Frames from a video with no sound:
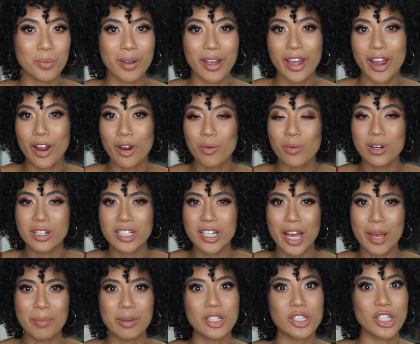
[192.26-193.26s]
my hair one
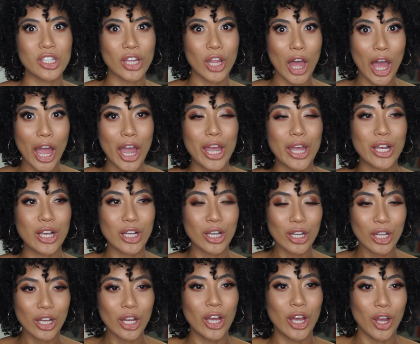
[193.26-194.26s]
time, and she like
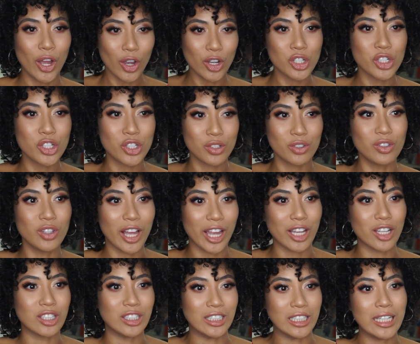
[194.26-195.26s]

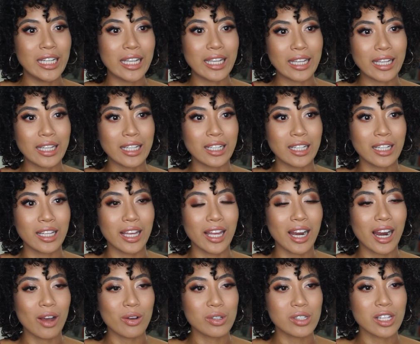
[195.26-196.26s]
did it,
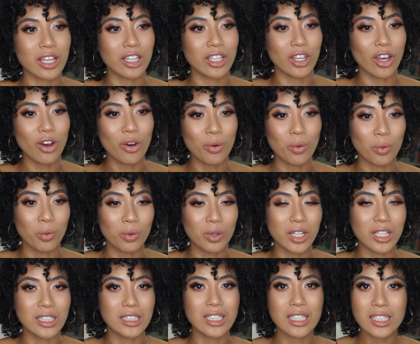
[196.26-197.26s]
and I was like, yo,
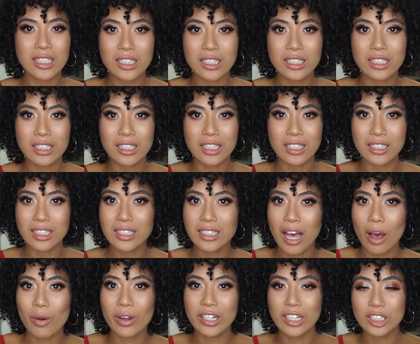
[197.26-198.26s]
is this
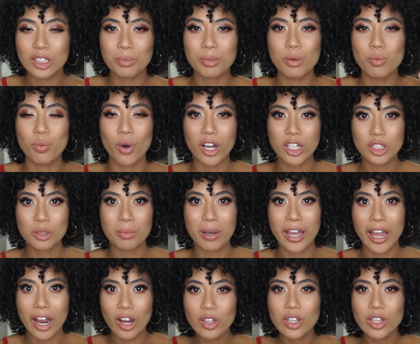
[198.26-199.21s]
how I need to be washing my hair?